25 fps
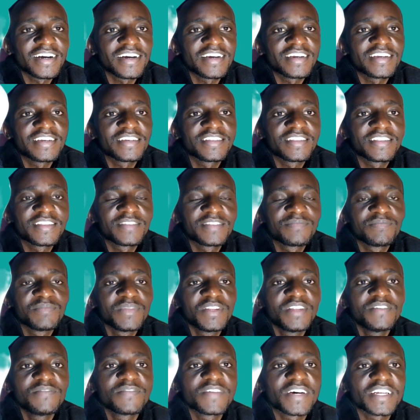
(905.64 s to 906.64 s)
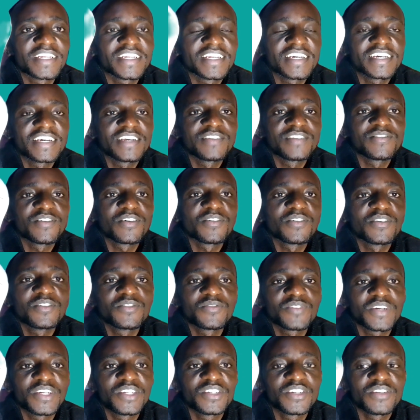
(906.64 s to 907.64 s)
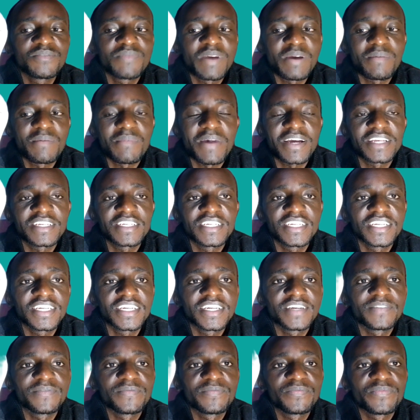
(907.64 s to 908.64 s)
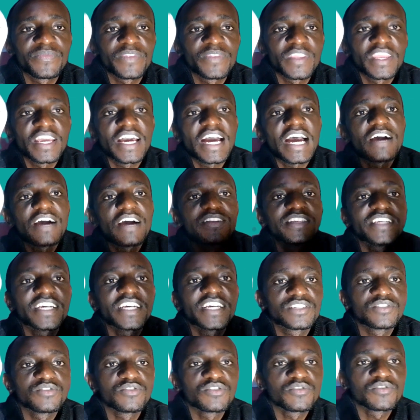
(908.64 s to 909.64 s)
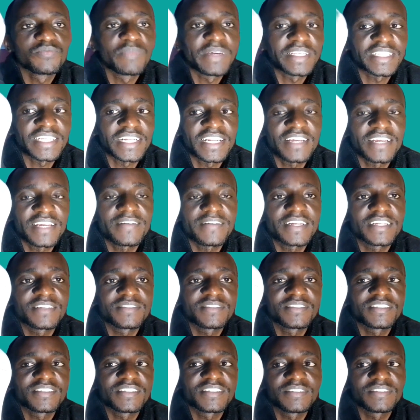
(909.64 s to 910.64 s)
I believe that you are going to enjoy my magic. I'll just use my saliva and